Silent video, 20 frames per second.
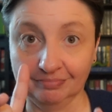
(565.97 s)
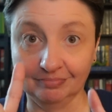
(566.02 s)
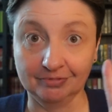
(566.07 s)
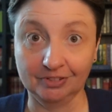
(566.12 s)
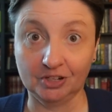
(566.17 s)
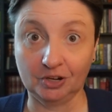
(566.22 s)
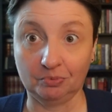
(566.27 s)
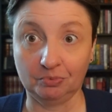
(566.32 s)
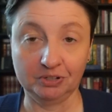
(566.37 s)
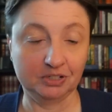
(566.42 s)

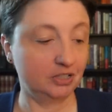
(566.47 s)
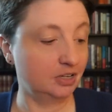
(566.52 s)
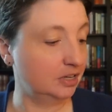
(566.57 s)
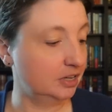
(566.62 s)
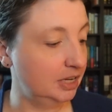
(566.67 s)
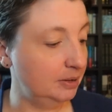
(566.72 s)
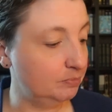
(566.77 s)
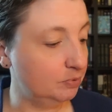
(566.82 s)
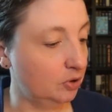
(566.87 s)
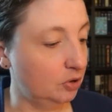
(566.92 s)
So we're just going
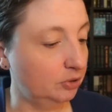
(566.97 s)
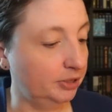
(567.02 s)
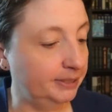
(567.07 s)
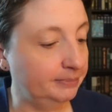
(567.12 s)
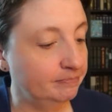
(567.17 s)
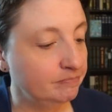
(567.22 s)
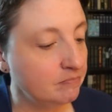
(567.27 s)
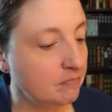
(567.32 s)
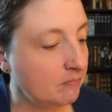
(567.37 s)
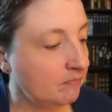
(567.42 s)
to keep
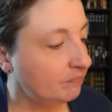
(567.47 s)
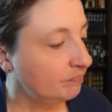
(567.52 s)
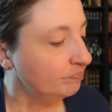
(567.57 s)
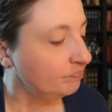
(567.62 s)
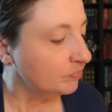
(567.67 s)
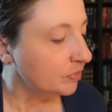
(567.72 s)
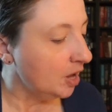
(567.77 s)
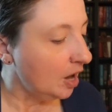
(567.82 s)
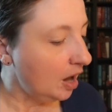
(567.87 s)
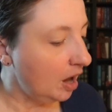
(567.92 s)
rolling.
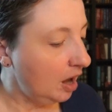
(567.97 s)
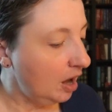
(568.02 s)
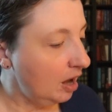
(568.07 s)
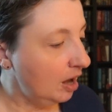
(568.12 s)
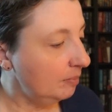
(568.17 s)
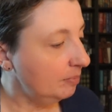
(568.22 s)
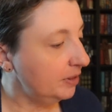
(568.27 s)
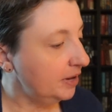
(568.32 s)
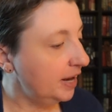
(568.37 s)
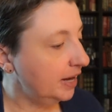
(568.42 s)

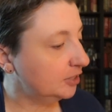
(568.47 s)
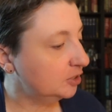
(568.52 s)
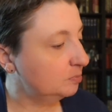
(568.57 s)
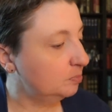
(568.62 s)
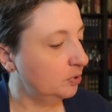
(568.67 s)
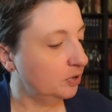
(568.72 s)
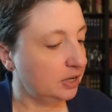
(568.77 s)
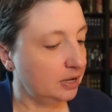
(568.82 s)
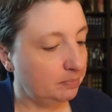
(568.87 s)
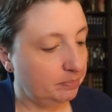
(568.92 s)
Um, the next
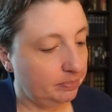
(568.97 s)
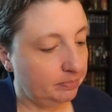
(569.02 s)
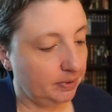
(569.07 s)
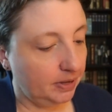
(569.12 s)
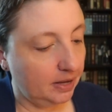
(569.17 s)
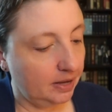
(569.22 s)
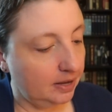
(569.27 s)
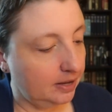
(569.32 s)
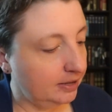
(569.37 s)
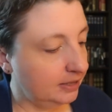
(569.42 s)
book I,
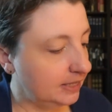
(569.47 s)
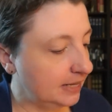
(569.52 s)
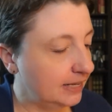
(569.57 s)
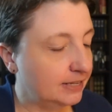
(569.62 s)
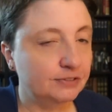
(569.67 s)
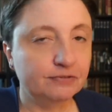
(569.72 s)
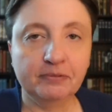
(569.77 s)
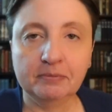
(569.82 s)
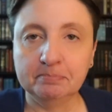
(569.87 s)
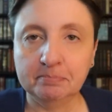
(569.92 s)
uh,
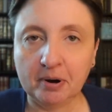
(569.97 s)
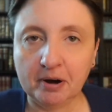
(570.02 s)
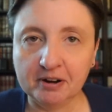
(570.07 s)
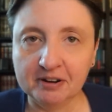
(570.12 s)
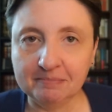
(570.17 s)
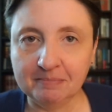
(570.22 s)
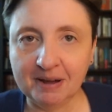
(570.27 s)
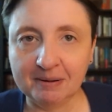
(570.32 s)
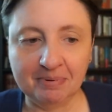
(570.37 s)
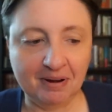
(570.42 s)
is part
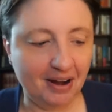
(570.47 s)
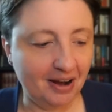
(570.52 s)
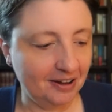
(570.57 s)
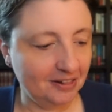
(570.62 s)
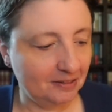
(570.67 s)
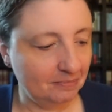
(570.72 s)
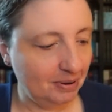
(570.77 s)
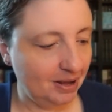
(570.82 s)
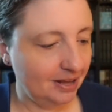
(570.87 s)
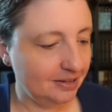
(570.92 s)
of my
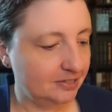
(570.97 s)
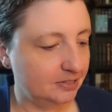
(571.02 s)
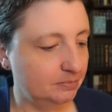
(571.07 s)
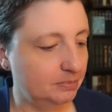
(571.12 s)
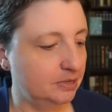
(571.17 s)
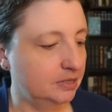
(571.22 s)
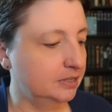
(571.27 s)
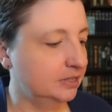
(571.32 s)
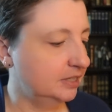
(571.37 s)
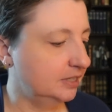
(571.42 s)
pile of
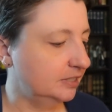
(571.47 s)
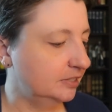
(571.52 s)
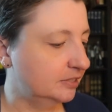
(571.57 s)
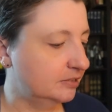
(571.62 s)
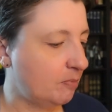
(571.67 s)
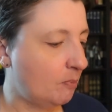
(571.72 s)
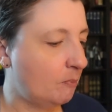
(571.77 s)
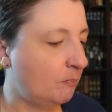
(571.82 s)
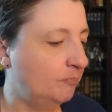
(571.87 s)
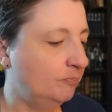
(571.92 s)

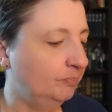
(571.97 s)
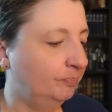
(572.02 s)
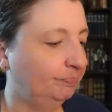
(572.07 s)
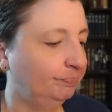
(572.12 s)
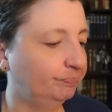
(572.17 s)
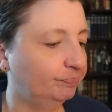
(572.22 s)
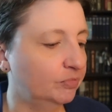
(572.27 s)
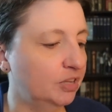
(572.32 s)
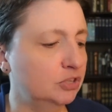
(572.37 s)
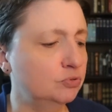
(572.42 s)
possibilities
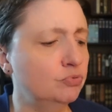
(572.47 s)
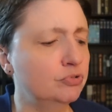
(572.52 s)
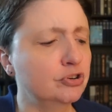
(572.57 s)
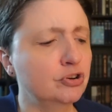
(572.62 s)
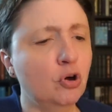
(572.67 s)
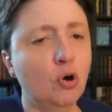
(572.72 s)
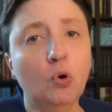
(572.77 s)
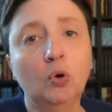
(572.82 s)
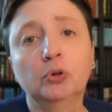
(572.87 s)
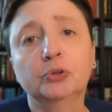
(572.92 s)
this was
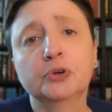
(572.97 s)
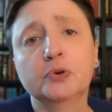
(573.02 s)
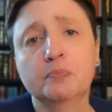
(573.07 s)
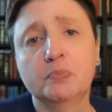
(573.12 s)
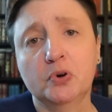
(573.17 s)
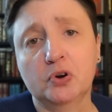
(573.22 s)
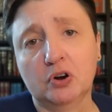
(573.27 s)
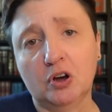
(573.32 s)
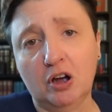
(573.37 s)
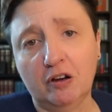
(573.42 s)
an older
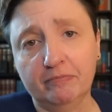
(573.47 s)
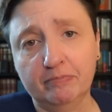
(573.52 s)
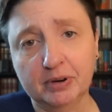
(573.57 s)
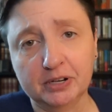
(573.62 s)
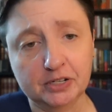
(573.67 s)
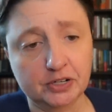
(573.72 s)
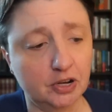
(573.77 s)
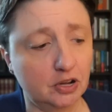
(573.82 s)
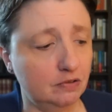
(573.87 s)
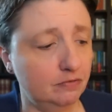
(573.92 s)
book off my
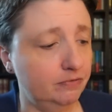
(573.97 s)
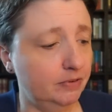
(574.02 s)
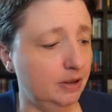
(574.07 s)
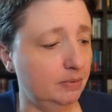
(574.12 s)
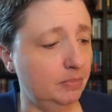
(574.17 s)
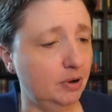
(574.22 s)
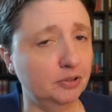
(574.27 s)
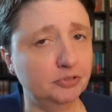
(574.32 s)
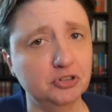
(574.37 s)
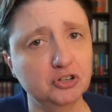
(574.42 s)
shelf. I
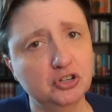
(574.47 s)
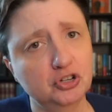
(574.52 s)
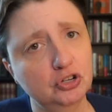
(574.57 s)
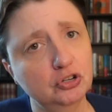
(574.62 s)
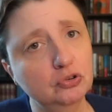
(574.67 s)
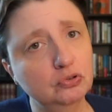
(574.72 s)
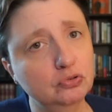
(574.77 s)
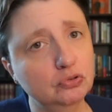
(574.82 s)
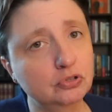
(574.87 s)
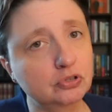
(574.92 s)
bought this
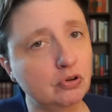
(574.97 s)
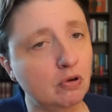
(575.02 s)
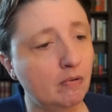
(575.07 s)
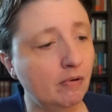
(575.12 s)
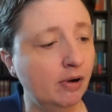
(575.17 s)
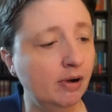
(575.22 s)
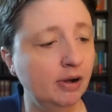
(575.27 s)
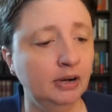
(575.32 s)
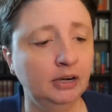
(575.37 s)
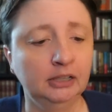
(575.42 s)
used
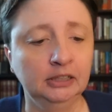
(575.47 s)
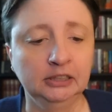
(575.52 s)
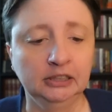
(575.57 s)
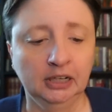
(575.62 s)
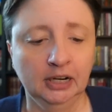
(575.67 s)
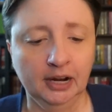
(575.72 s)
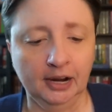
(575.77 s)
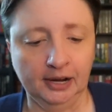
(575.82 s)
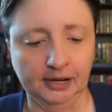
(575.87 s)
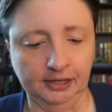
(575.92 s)

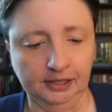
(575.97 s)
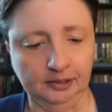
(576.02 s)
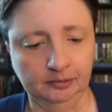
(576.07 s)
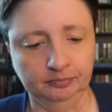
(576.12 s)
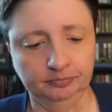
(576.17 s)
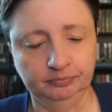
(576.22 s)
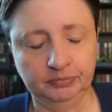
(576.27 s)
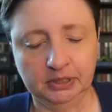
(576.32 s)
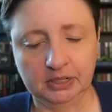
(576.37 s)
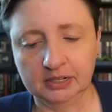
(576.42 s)

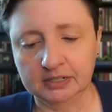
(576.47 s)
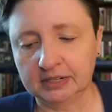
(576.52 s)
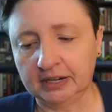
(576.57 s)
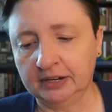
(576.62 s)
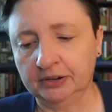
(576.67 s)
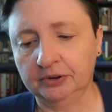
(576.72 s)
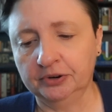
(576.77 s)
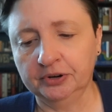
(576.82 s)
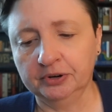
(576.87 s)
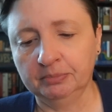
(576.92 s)
um, because I'd
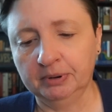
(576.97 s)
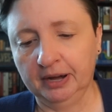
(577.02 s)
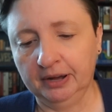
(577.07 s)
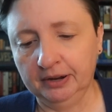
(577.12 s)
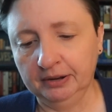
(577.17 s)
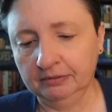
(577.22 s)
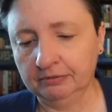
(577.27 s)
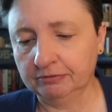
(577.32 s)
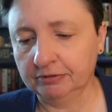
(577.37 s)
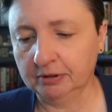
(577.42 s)
heard about
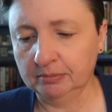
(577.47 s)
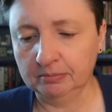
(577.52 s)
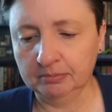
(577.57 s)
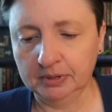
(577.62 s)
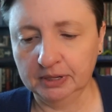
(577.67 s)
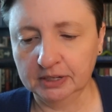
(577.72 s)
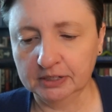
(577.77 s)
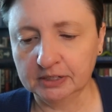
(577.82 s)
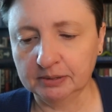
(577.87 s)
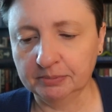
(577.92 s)
it from
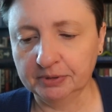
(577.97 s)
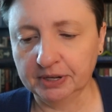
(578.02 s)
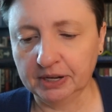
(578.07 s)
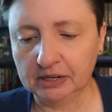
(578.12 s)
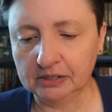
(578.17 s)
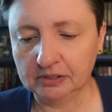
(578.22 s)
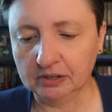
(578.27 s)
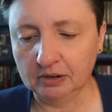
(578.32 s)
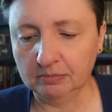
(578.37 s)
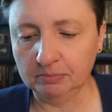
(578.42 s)
uh, something I
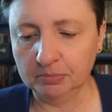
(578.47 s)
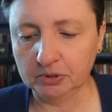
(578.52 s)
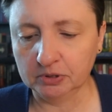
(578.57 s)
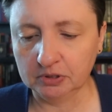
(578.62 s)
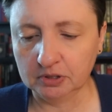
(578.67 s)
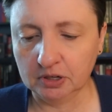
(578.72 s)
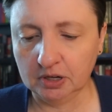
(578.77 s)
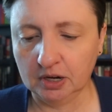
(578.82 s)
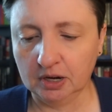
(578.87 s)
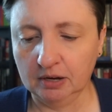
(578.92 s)
saw on Book
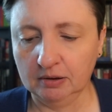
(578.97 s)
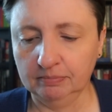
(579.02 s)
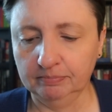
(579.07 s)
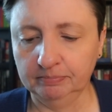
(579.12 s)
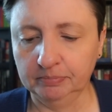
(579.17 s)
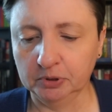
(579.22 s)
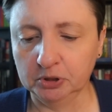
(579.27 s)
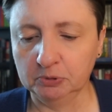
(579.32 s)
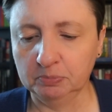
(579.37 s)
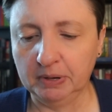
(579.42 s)
uh,
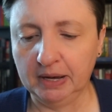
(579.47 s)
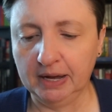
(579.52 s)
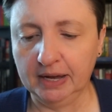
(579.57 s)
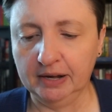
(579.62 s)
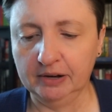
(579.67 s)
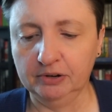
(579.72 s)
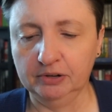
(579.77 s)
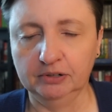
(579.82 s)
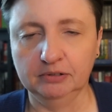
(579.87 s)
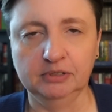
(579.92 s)

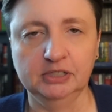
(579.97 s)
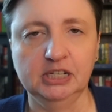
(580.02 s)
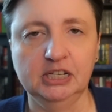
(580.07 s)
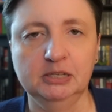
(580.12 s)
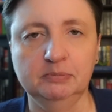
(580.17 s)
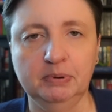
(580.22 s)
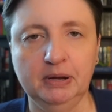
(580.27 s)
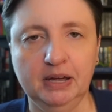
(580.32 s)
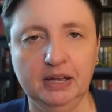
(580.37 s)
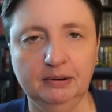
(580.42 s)
Bookspan or
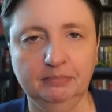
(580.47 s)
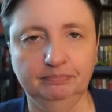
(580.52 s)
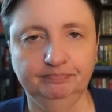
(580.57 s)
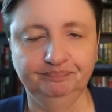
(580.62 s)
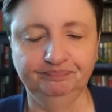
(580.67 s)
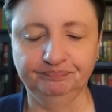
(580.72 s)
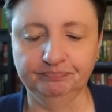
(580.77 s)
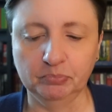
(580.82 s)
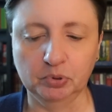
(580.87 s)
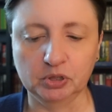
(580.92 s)
C-SPAN
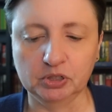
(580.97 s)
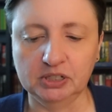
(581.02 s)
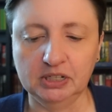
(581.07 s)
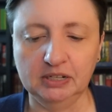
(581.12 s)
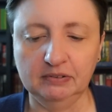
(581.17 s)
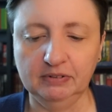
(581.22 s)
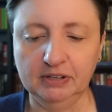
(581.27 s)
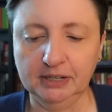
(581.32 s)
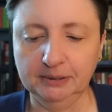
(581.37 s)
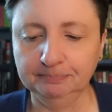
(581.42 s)
Book
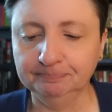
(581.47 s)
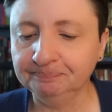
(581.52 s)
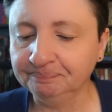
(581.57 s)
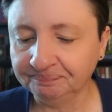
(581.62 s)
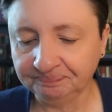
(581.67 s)
TV.